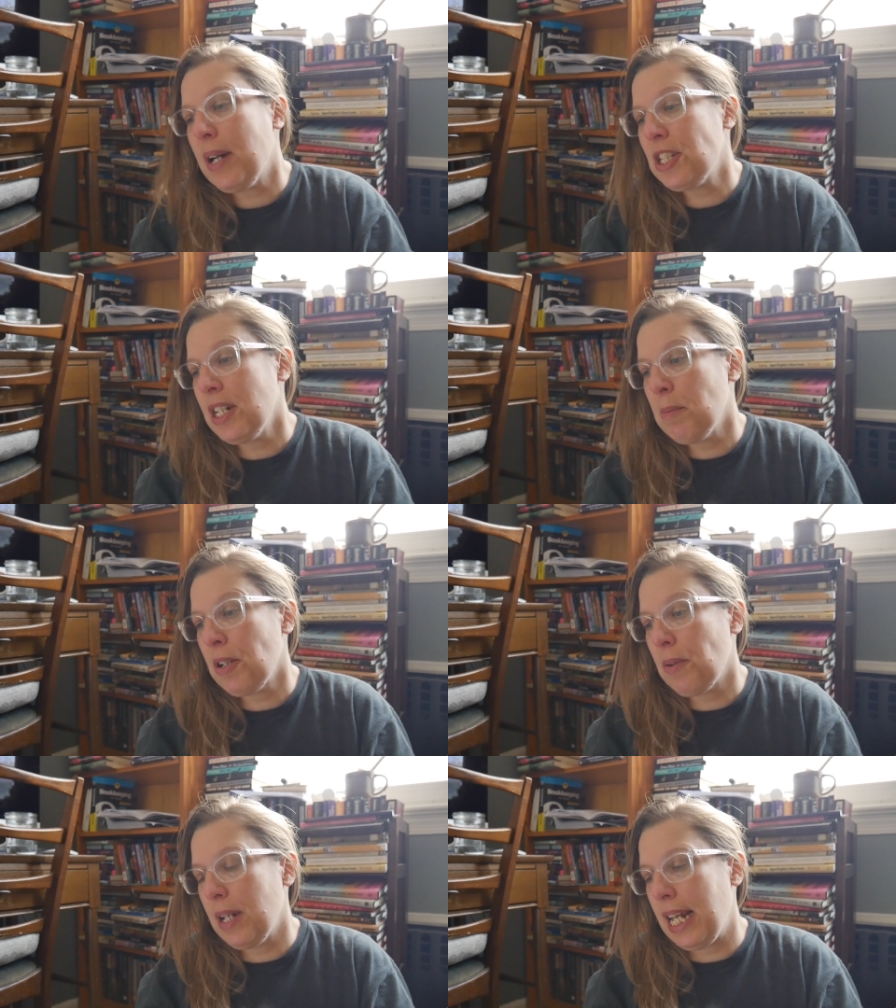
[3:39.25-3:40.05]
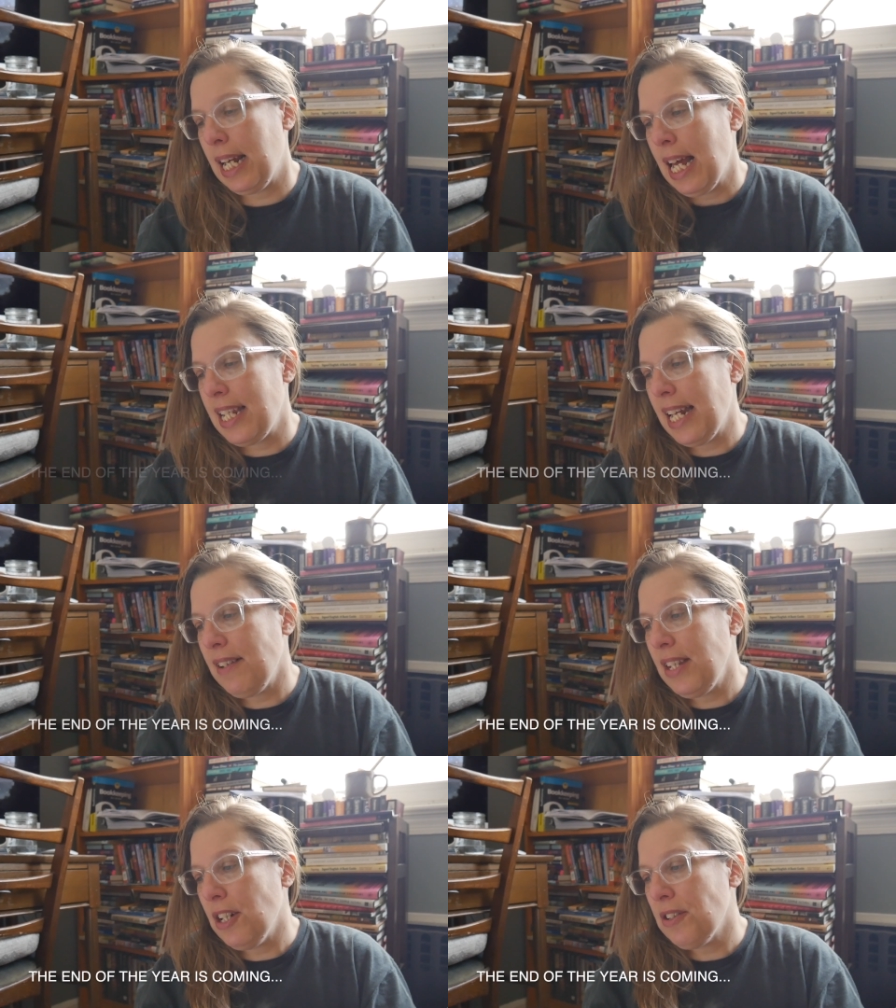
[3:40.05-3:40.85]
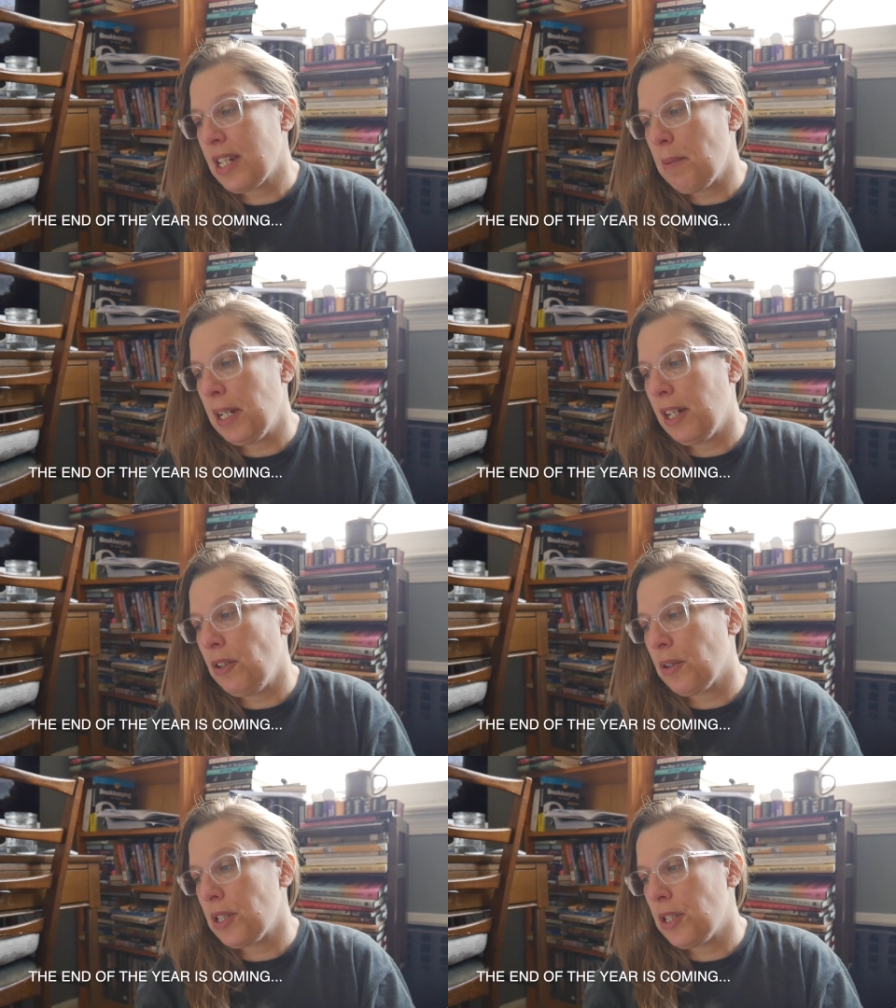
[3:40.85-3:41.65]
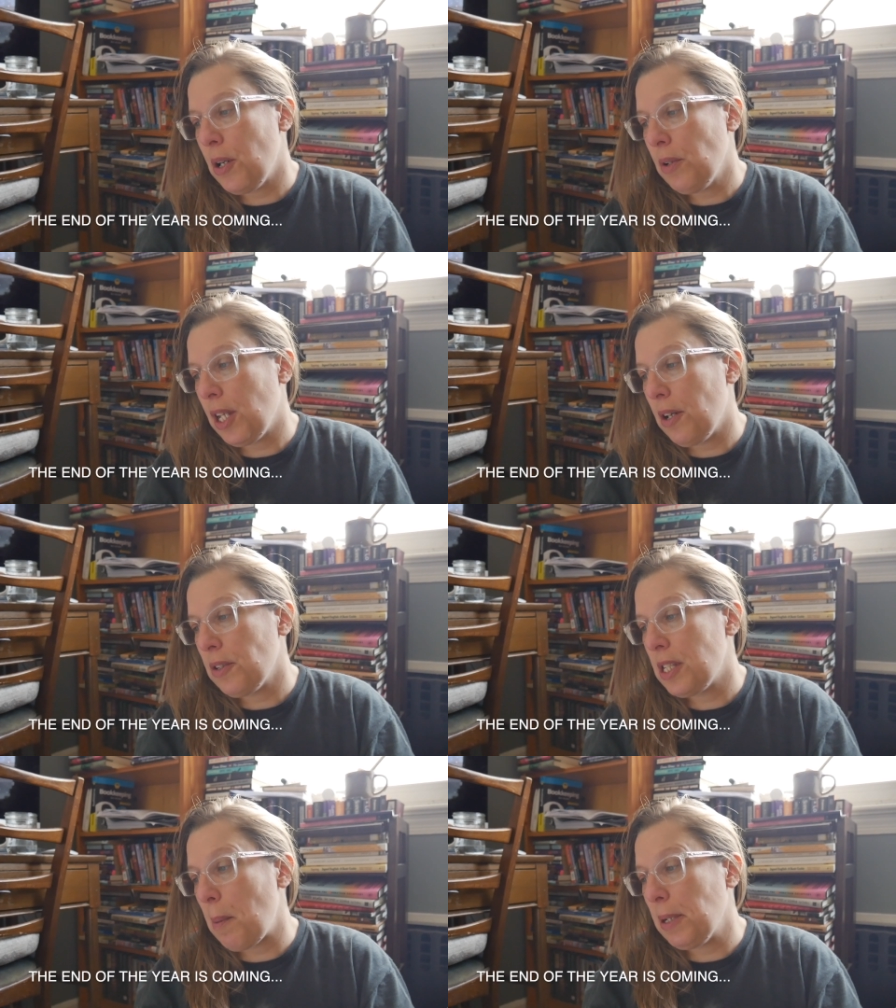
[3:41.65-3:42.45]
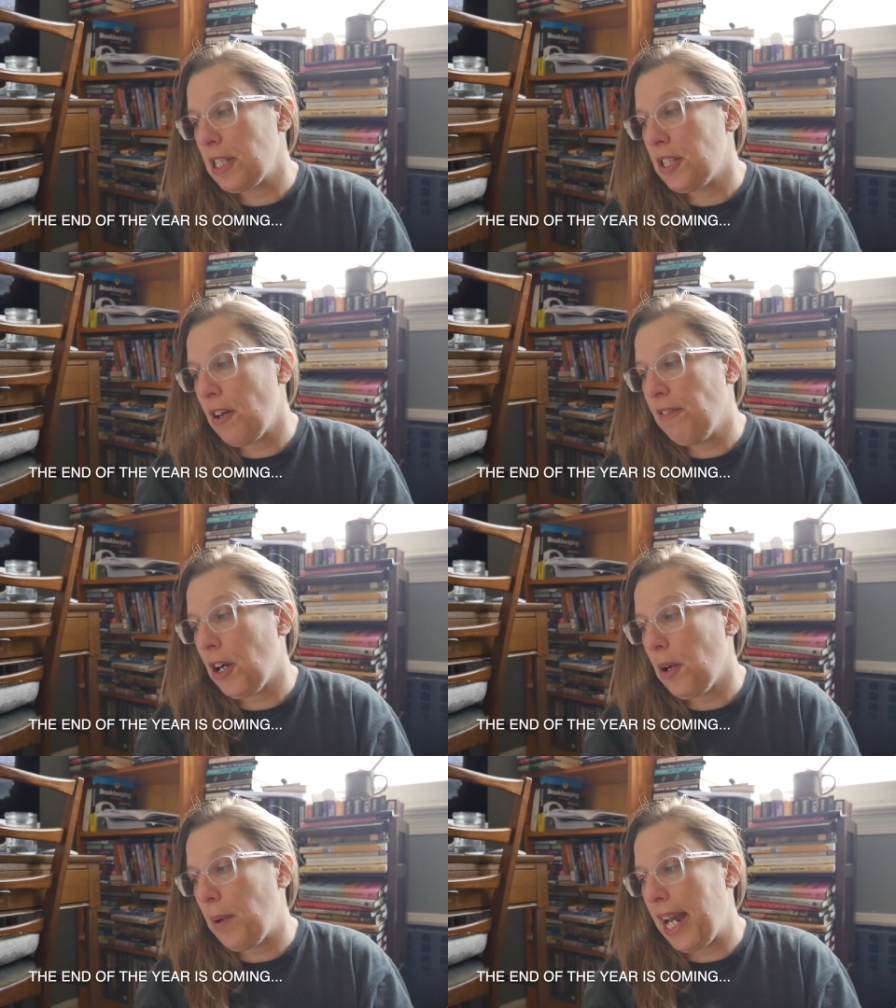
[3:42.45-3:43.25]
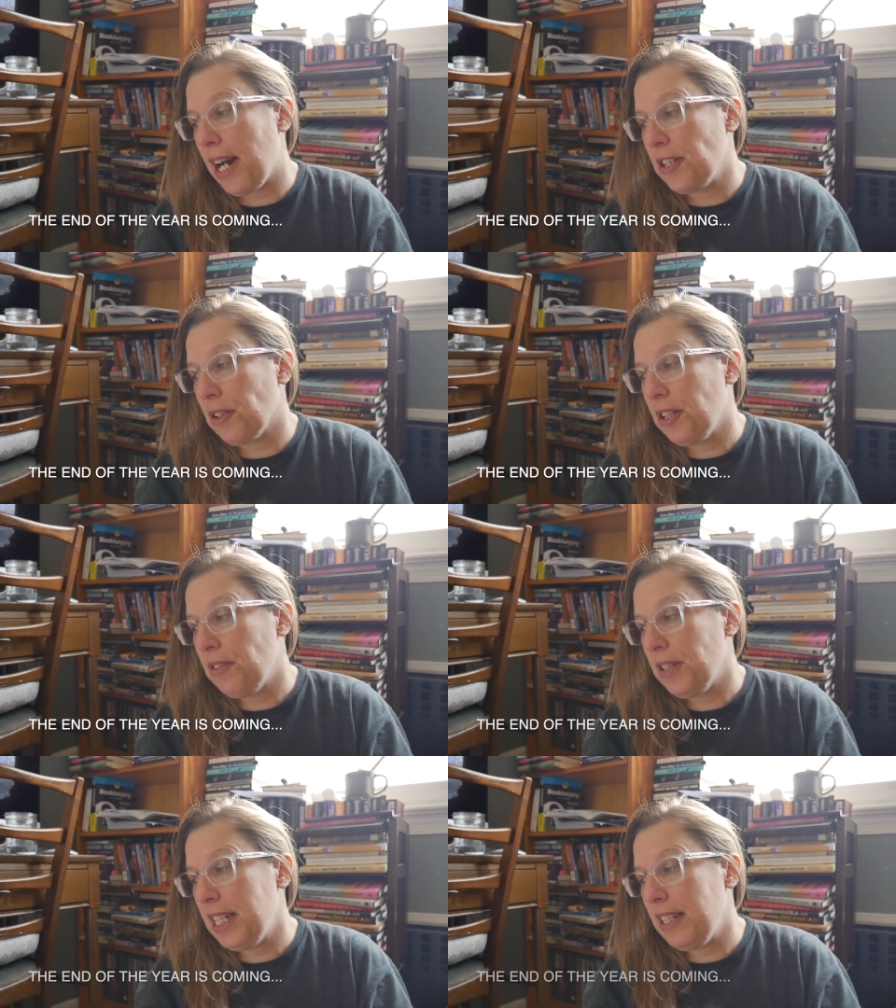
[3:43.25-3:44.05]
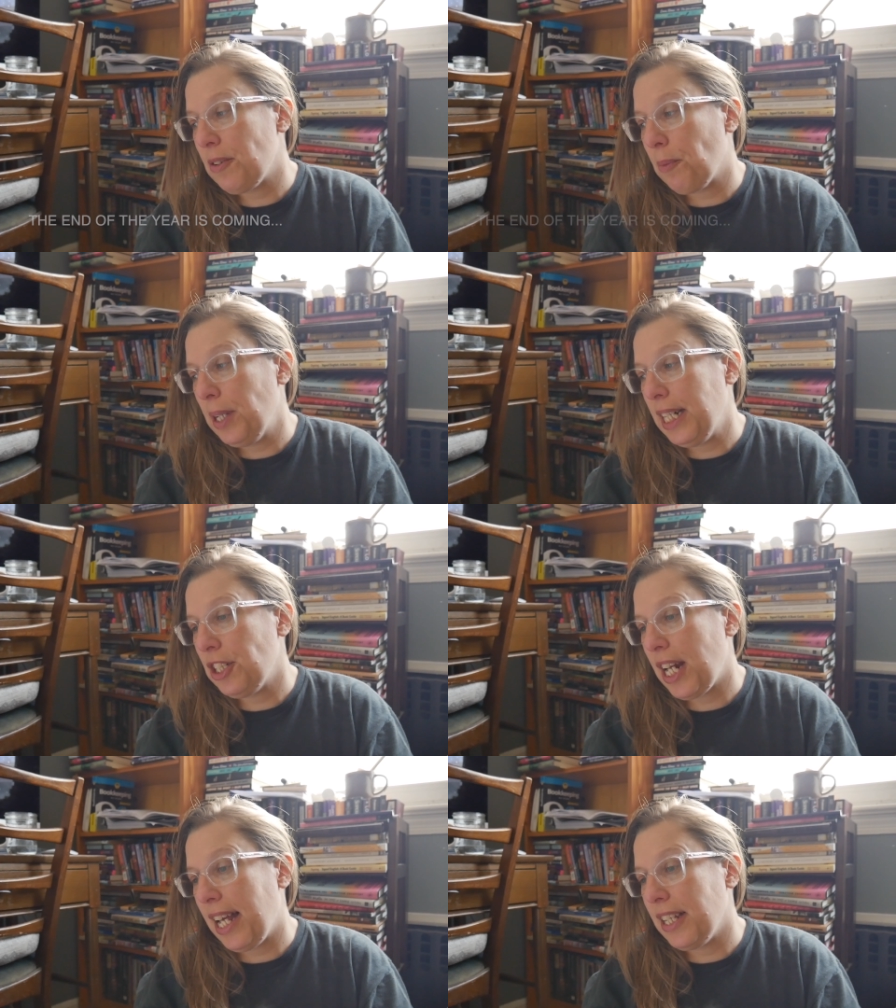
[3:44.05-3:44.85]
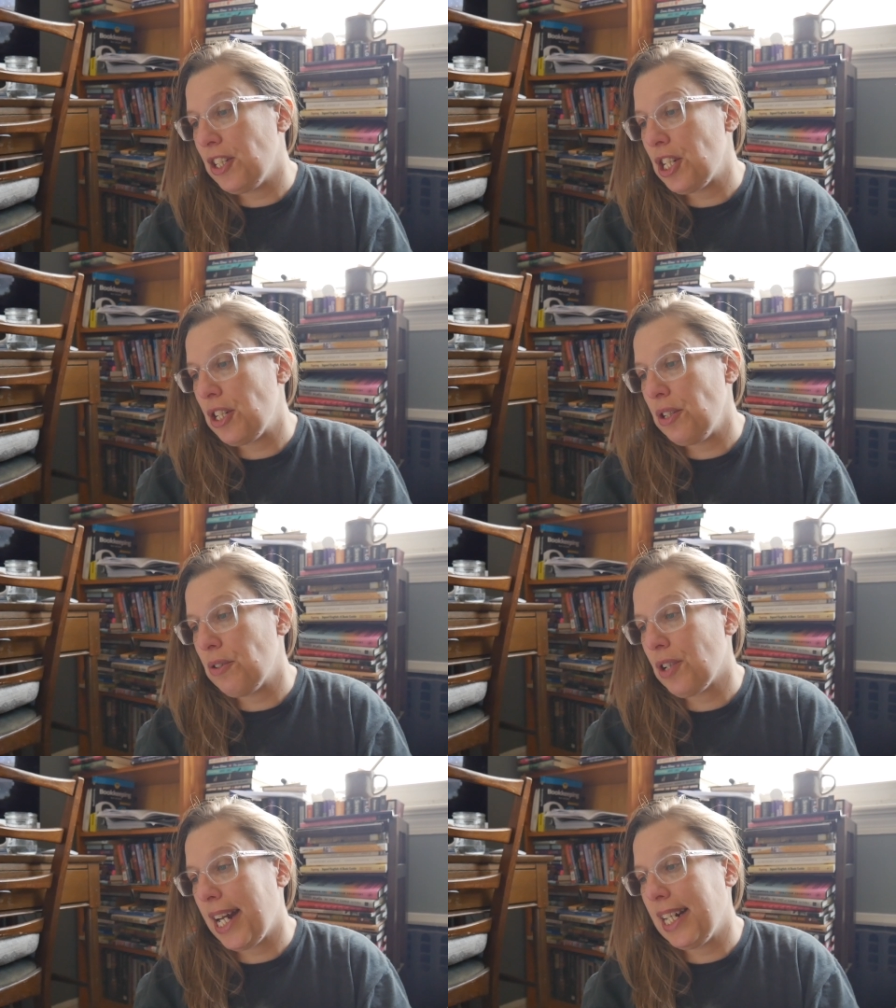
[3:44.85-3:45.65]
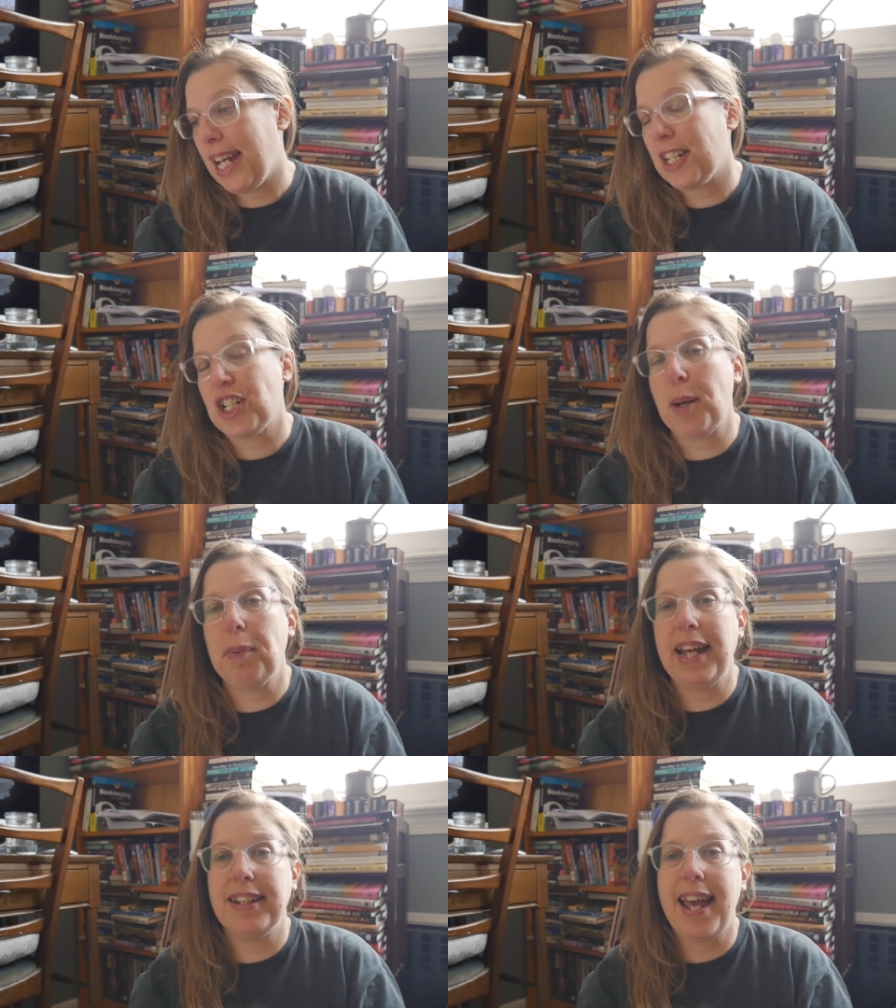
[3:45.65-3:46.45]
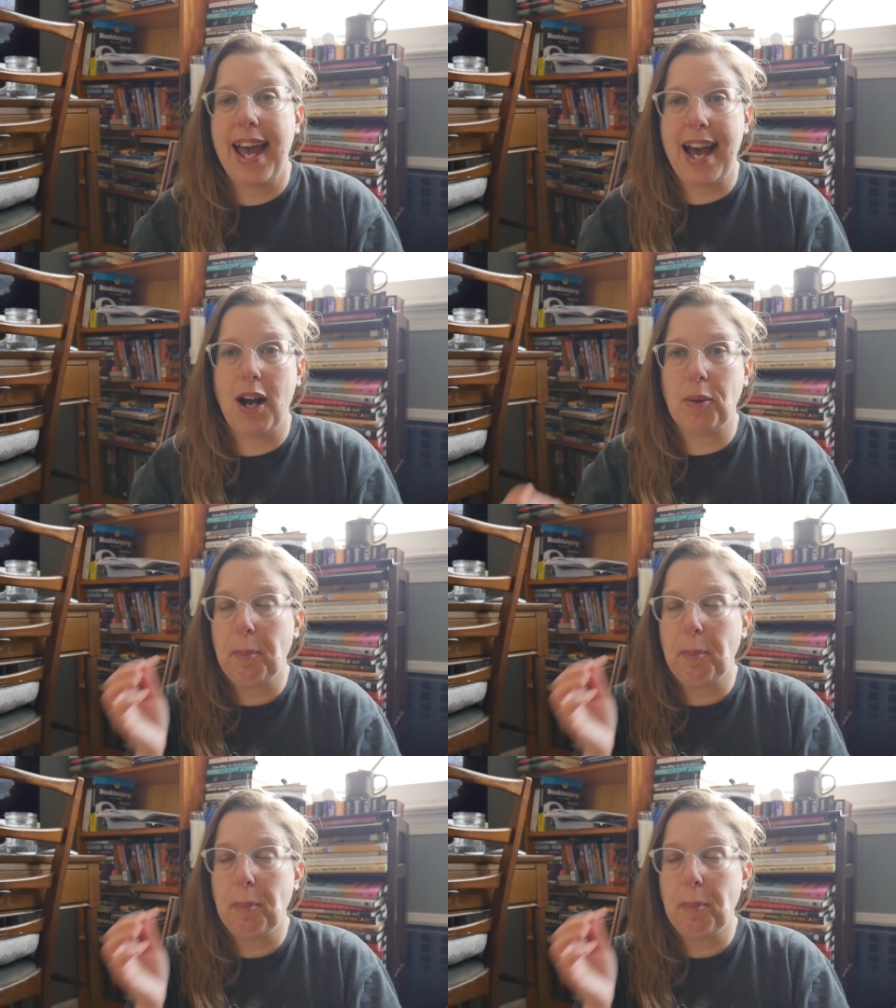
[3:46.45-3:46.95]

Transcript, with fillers: Question number three. The end of the year is coming and you're so close, but so far away on your Goodreads reading challenge. Do you try to catch up and how?